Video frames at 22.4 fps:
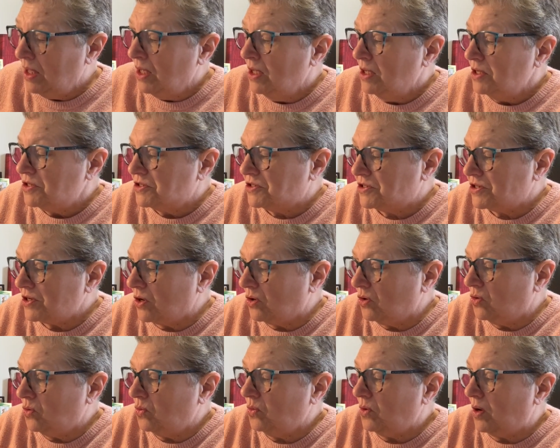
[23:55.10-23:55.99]

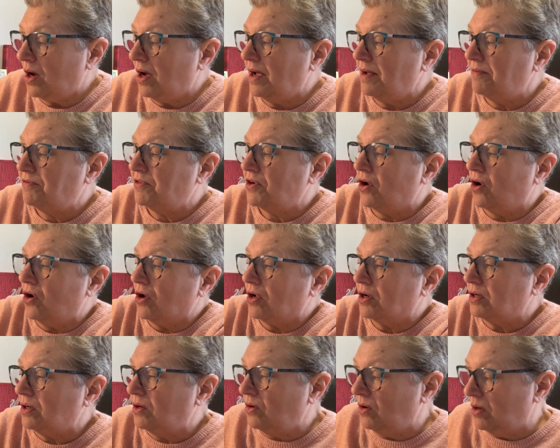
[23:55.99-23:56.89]
So I've got
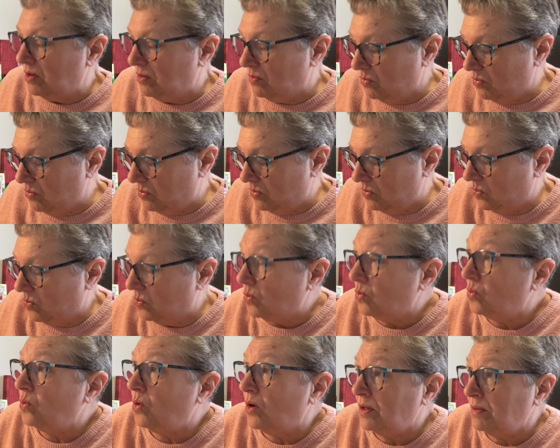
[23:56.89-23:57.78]

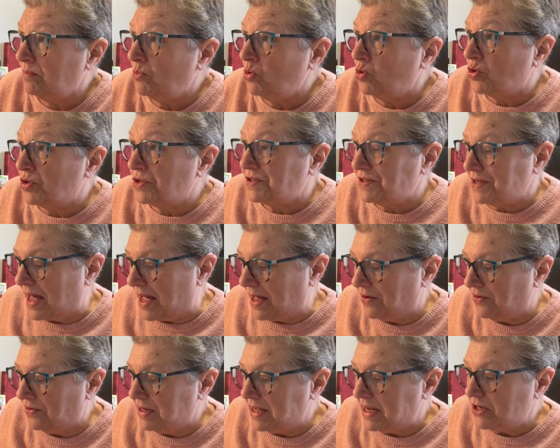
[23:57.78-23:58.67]
one more
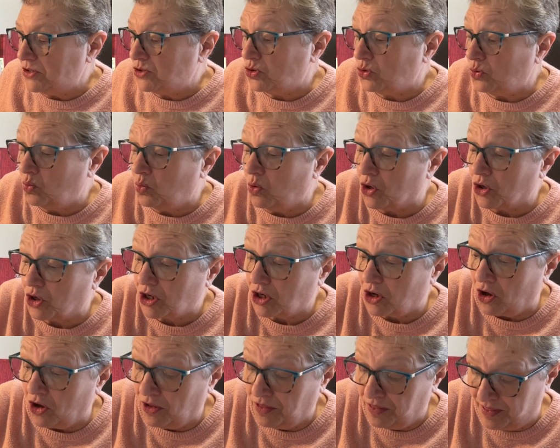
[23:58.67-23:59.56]
Saturday to work
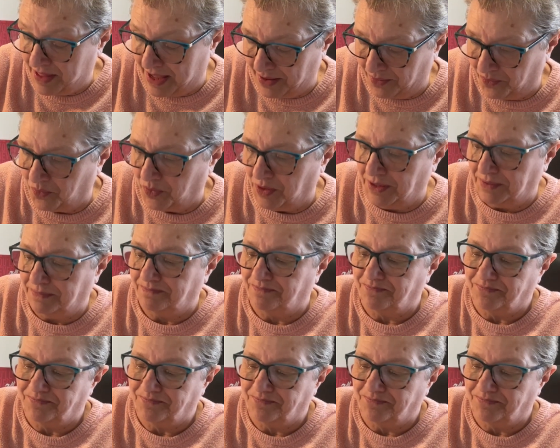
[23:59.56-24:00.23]
on that one.